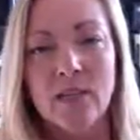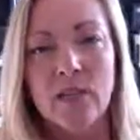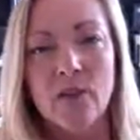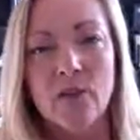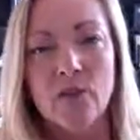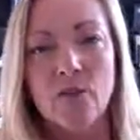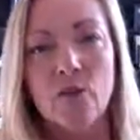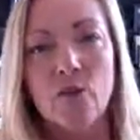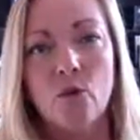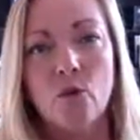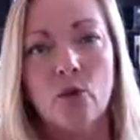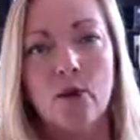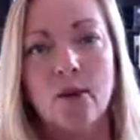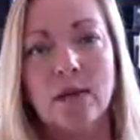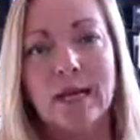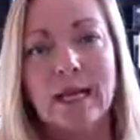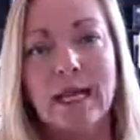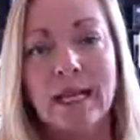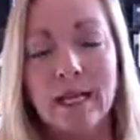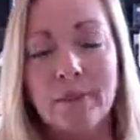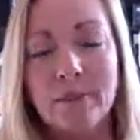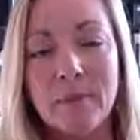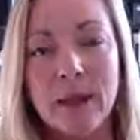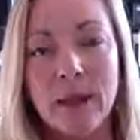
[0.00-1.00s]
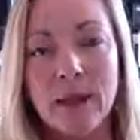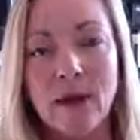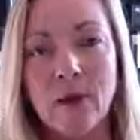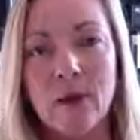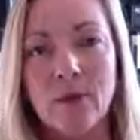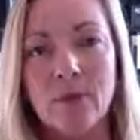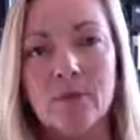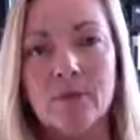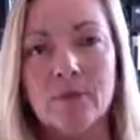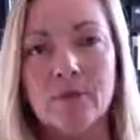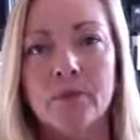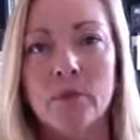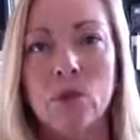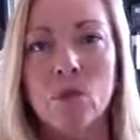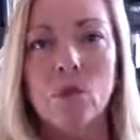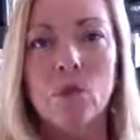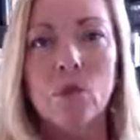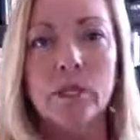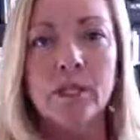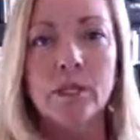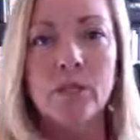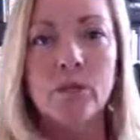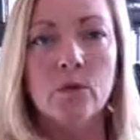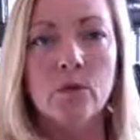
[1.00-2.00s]
For email,
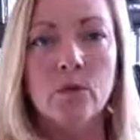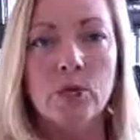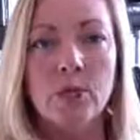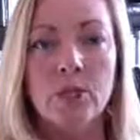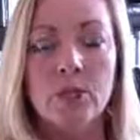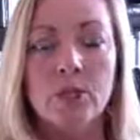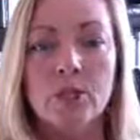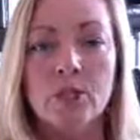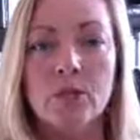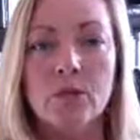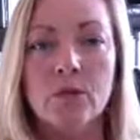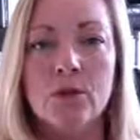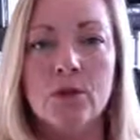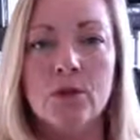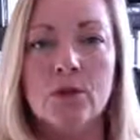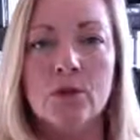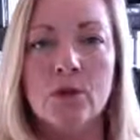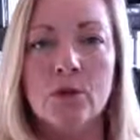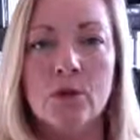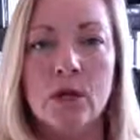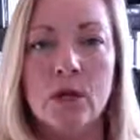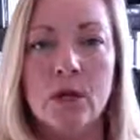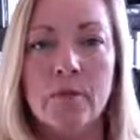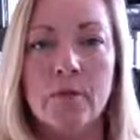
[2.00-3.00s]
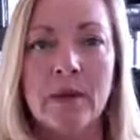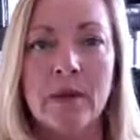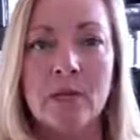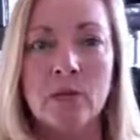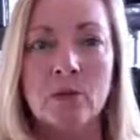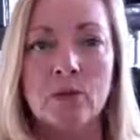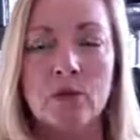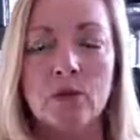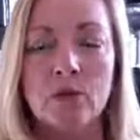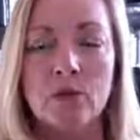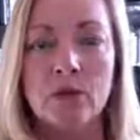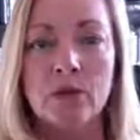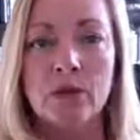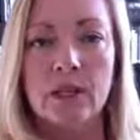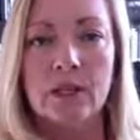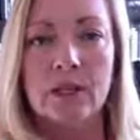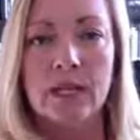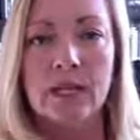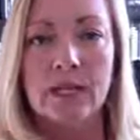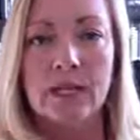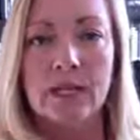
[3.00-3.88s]
what you want to do is you want to make sure that the